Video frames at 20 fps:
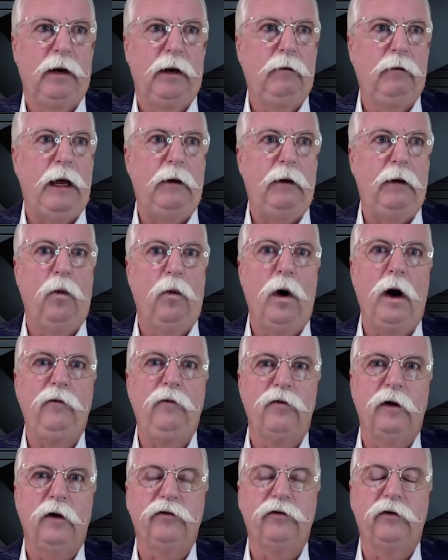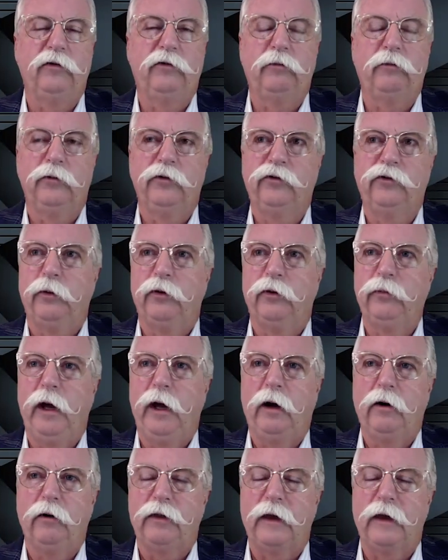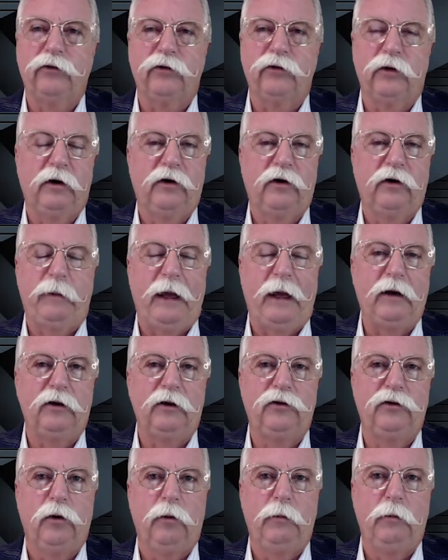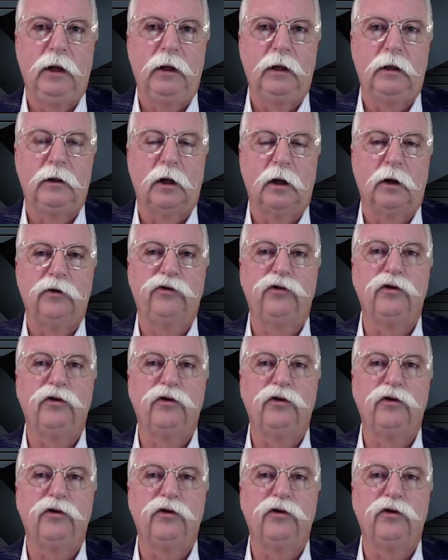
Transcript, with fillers: And, and one, for instance, was supposed to be one hundred thousand dollars and expanded to a million dollars.